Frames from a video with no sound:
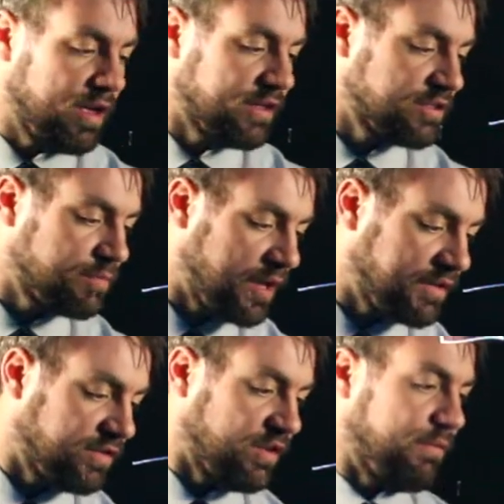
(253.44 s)

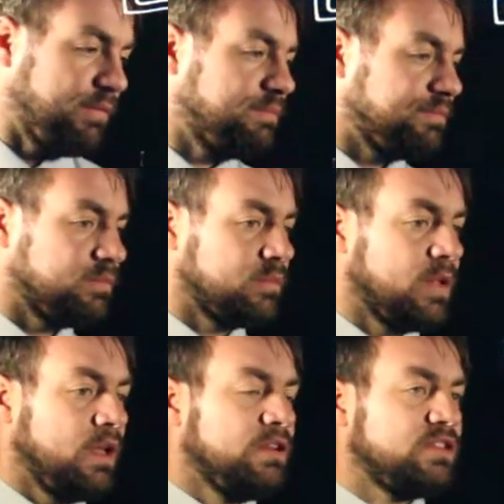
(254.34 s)
expensive.
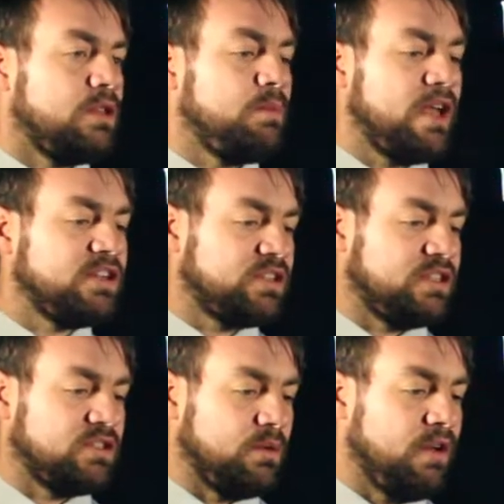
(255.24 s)
So the mesh
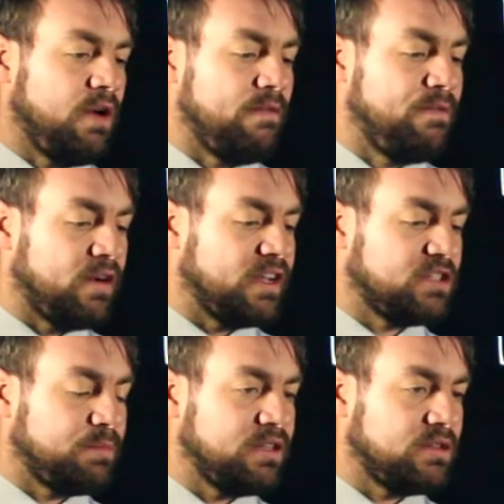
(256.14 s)
system, a very
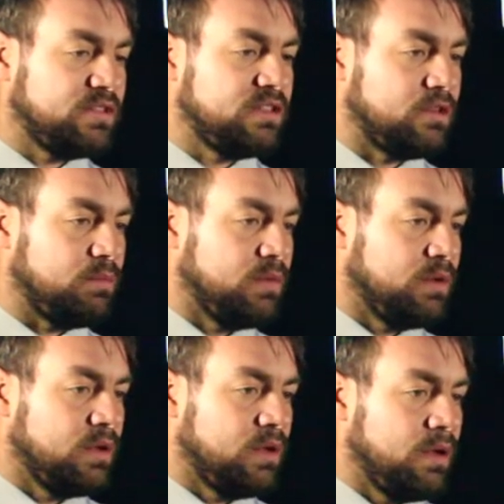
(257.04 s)
expensive system,
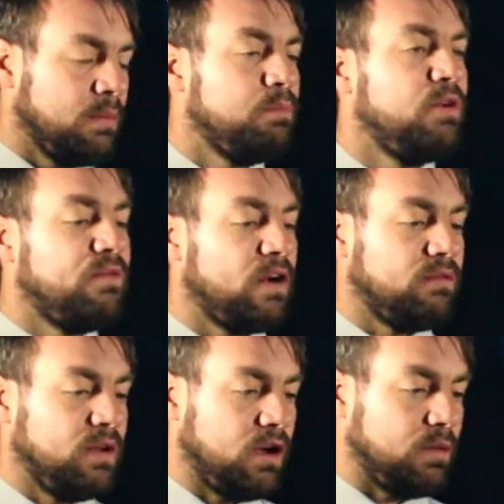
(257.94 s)
but very
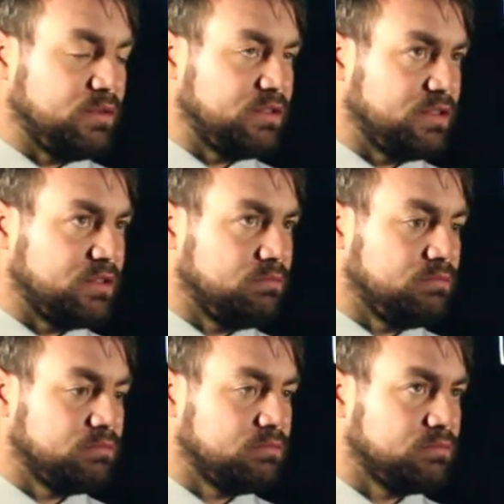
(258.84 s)
reliable system.
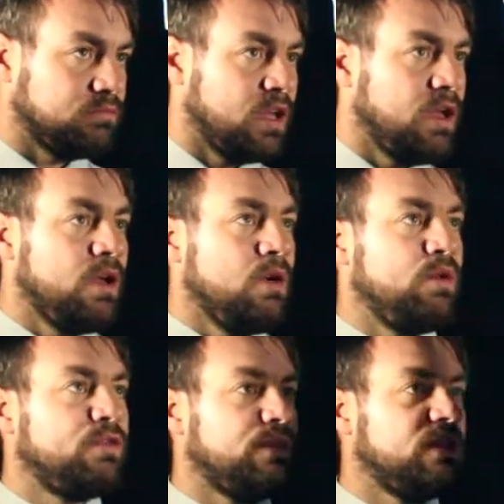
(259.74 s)

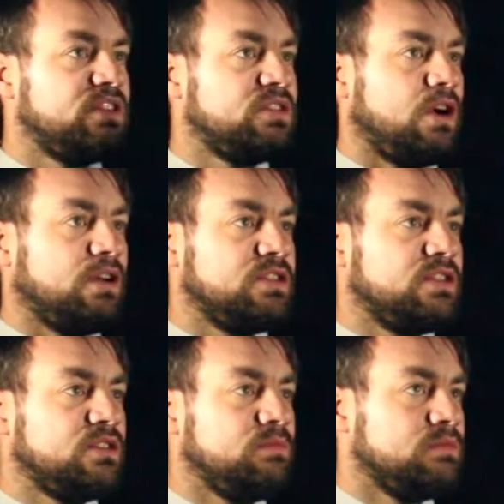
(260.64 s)
We've got this star
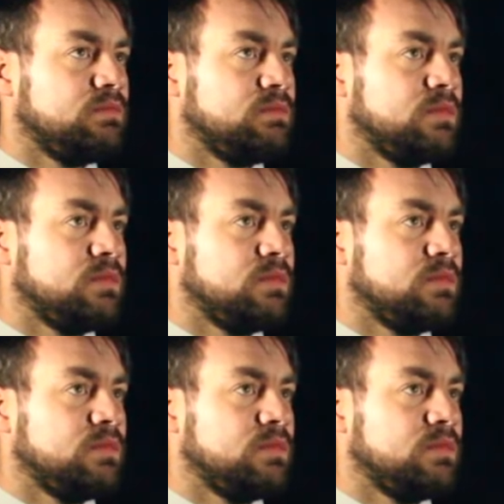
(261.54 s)
system,